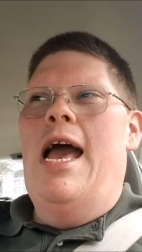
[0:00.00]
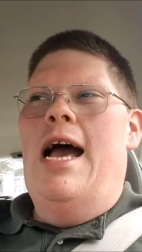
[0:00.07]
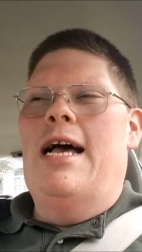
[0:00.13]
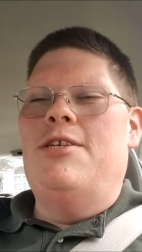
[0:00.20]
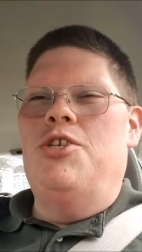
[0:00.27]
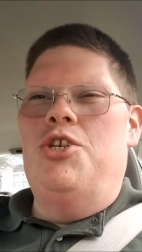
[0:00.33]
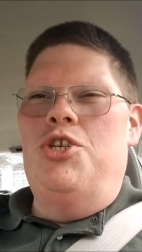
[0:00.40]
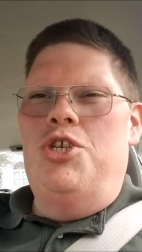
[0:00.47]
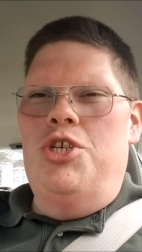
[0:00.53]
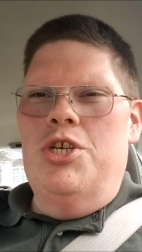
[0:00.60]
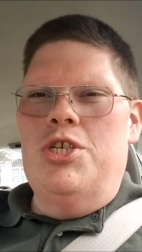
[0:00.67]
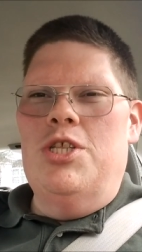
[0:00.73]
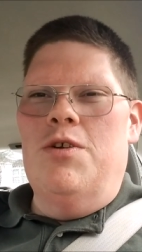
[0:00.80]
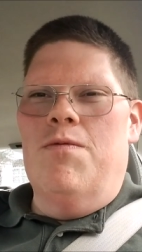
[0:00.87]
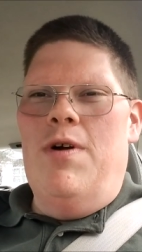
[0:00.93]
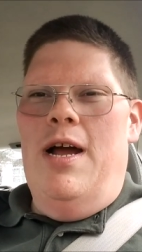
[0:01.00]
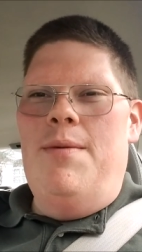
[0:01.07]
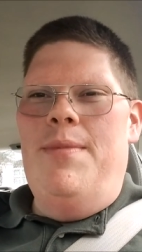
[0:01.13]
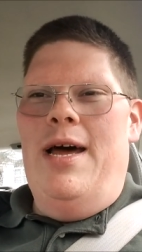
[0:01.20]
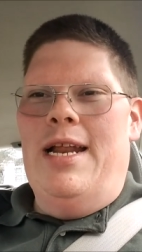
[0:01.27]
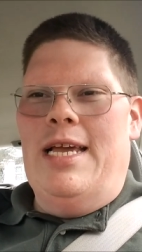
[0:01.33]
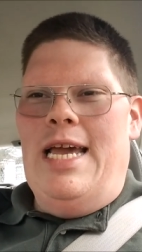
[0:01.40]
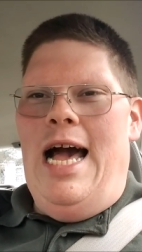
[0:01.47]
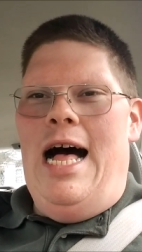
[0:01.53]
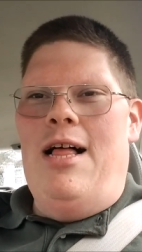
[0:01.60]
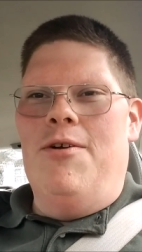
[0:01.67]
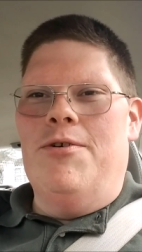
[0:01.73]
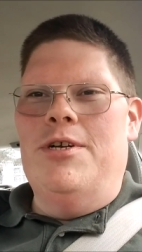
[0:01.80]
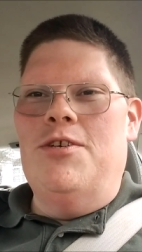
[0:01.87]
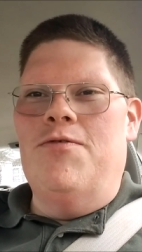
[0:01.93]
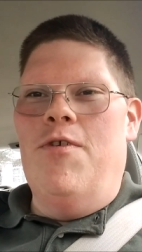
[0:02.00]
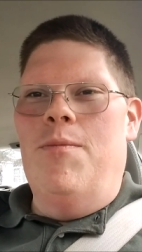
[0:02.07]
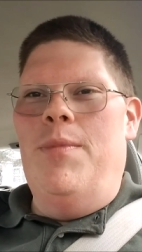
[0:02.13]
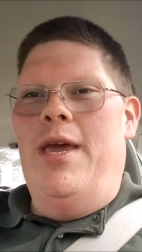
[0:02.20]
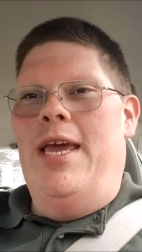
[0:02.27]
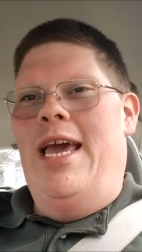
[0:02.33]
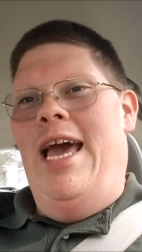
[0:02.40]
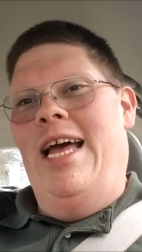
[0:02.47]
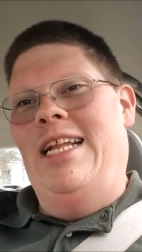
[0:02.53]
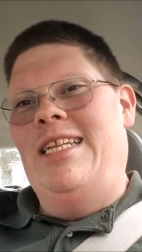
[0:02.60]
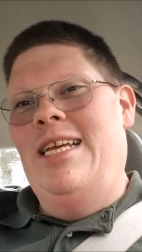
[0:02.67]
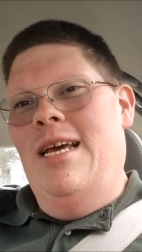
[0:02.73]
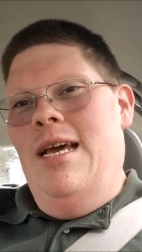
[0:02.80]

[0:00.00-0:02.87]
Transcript: has just the right amount of calories for me. And